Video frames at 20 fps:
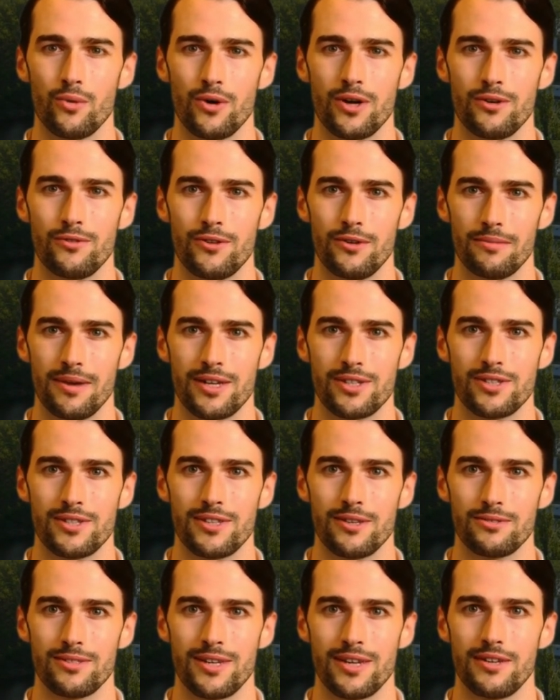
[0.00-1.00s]
or
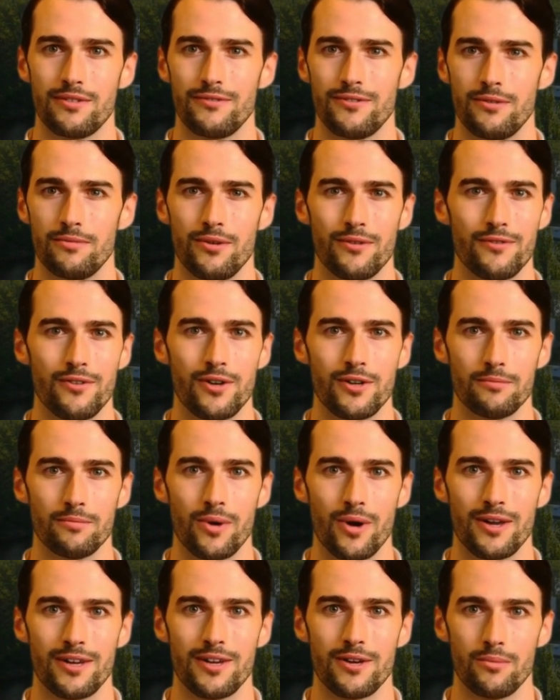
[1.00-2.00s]
information obtained from a third
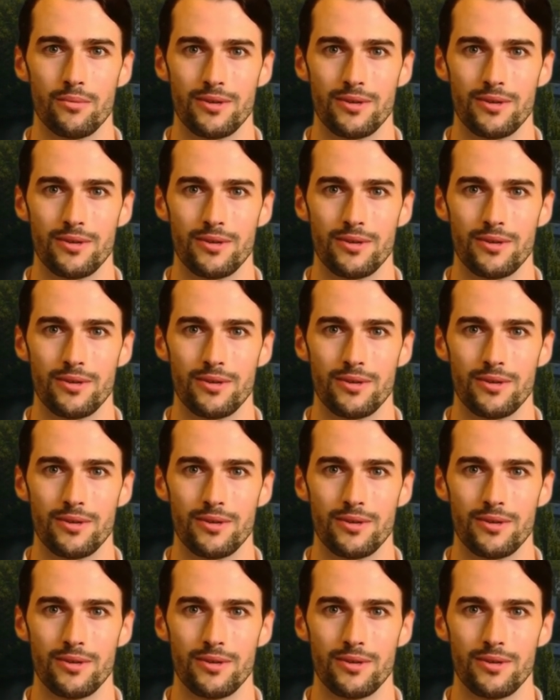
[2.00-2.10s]
party